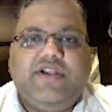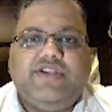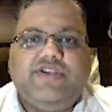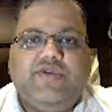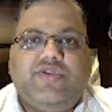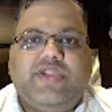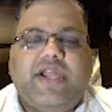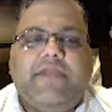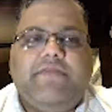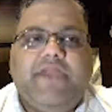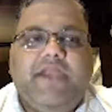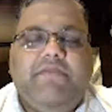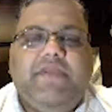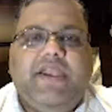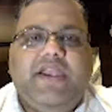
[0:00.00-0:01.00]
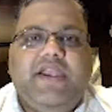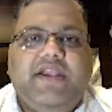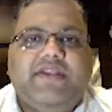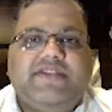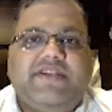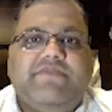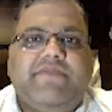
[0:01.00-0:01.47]
So there may
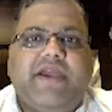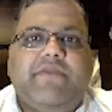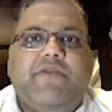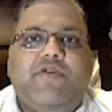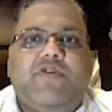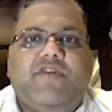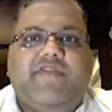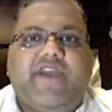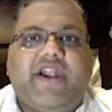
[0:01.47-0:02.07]
be some amount of